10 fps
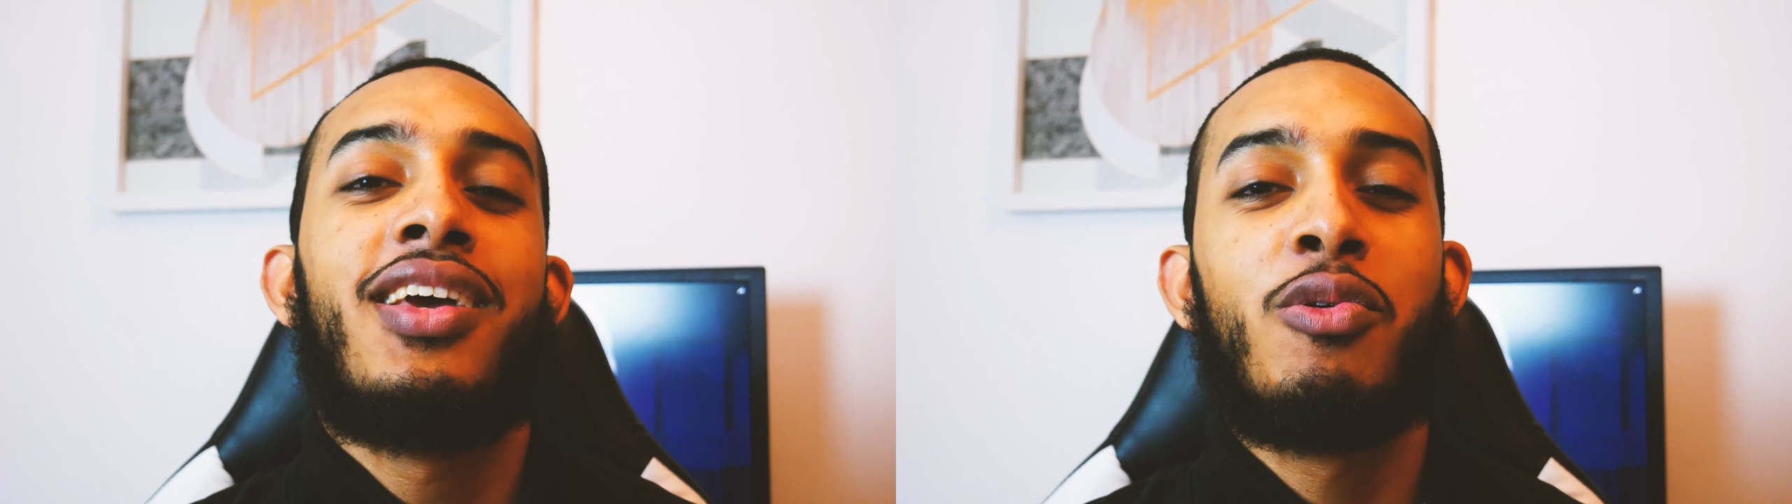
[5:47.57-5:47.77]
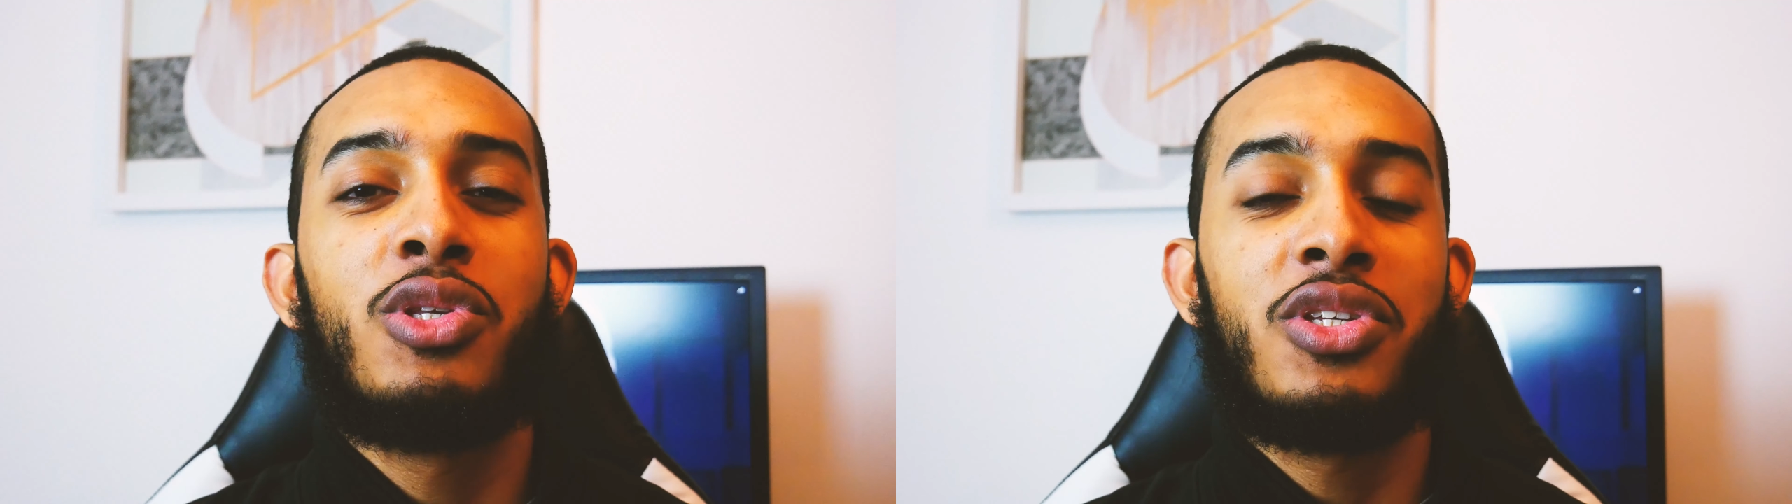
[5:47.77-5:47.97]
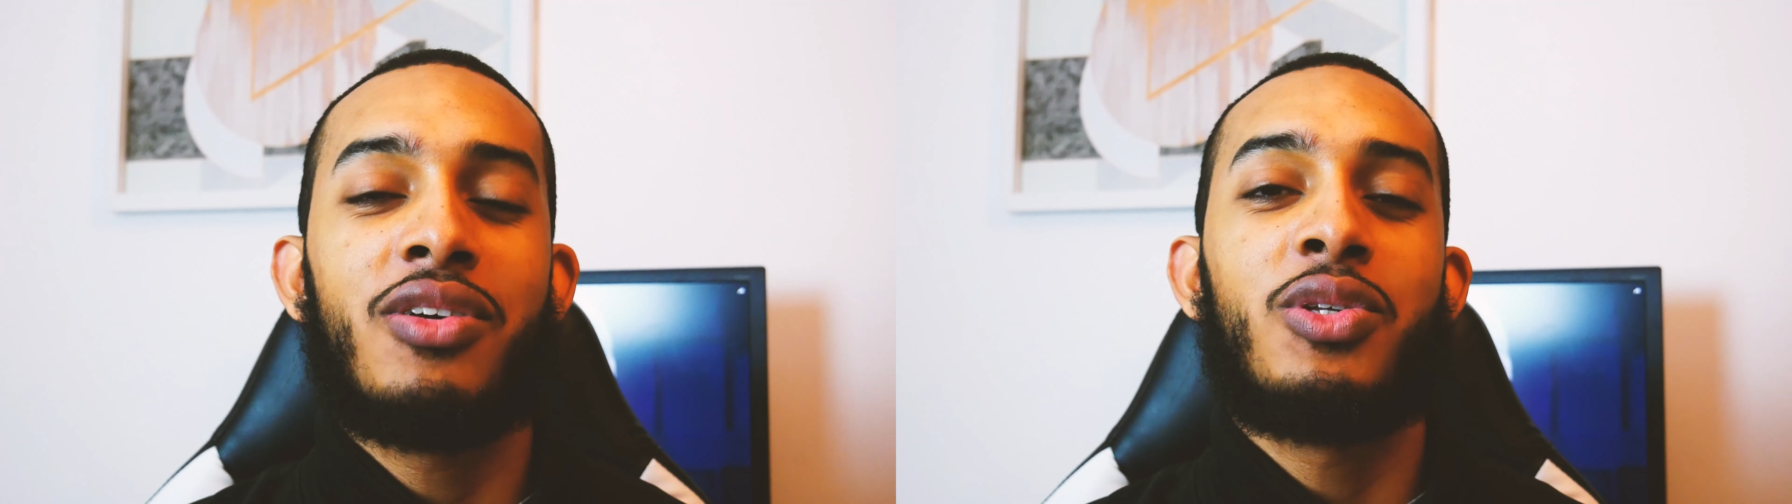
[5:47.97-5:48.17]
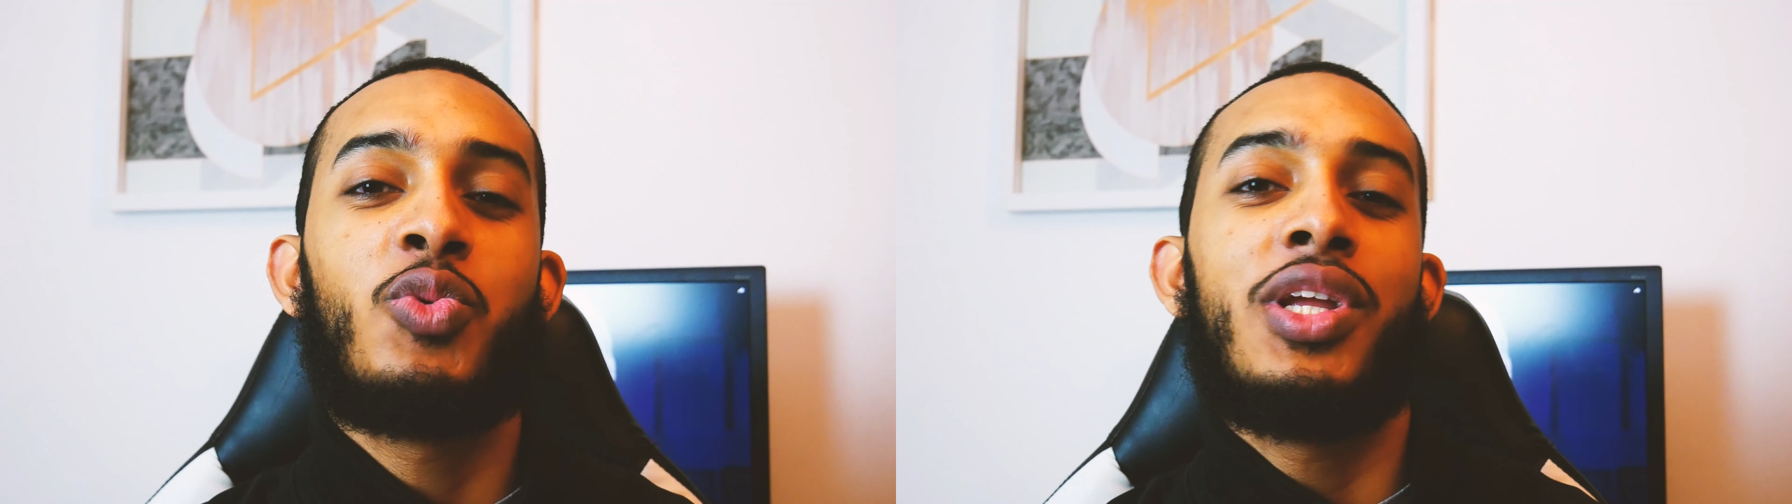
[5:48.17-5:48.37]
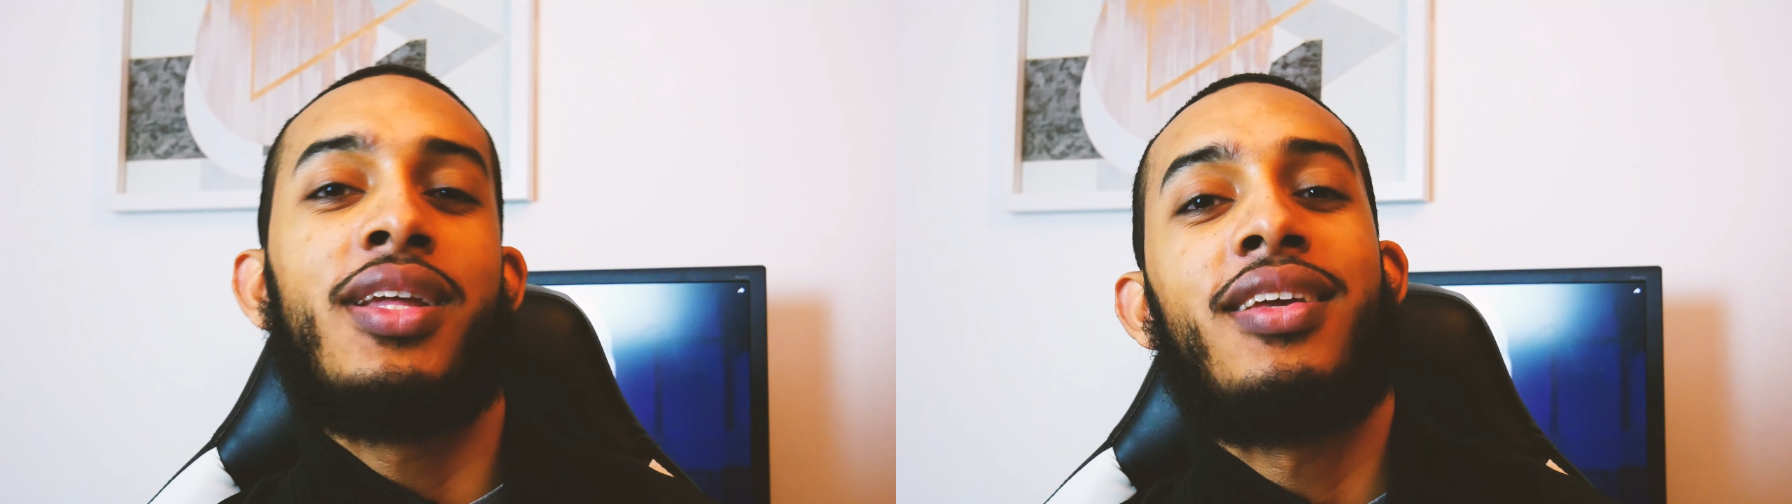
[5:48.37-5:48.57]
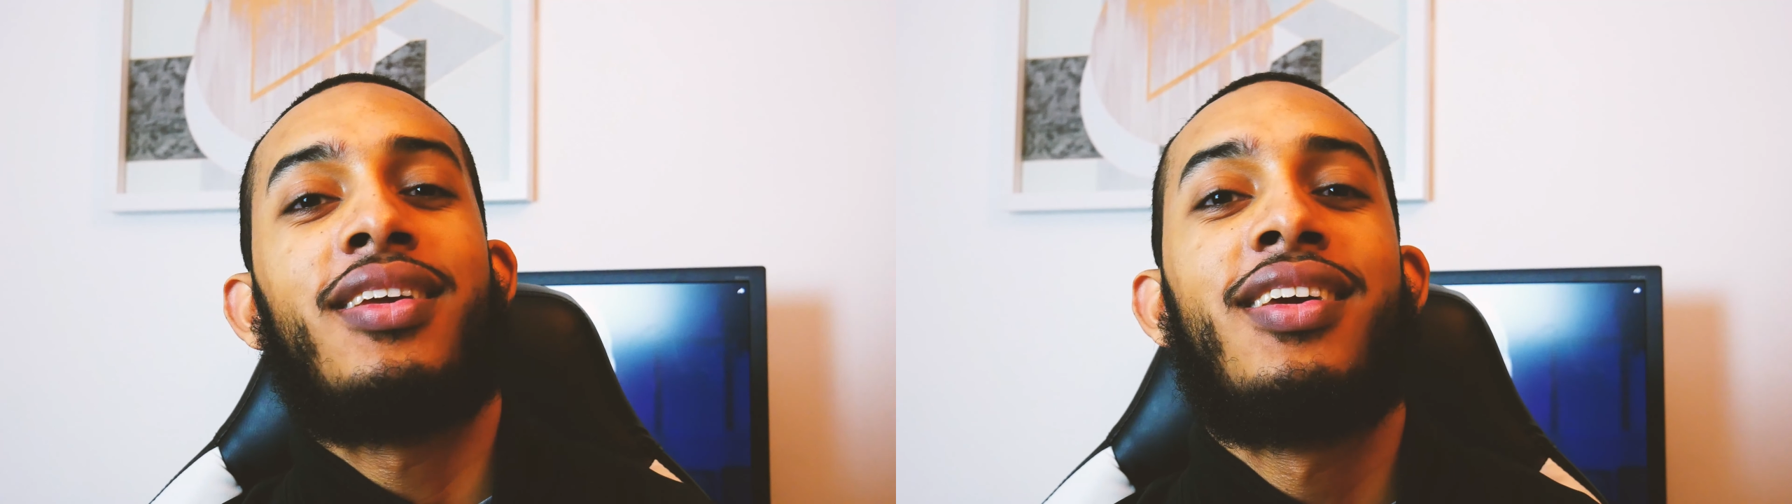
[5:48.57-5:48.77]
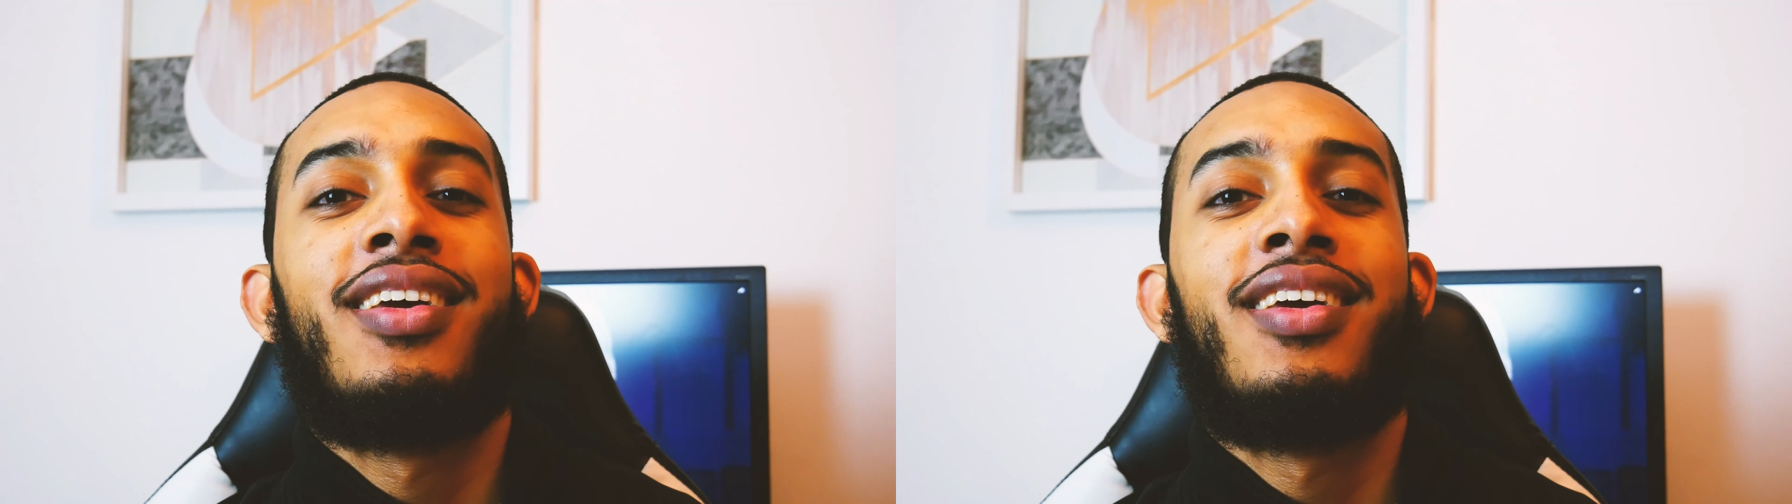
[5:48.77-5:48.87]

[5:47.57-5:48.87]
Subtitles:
it was really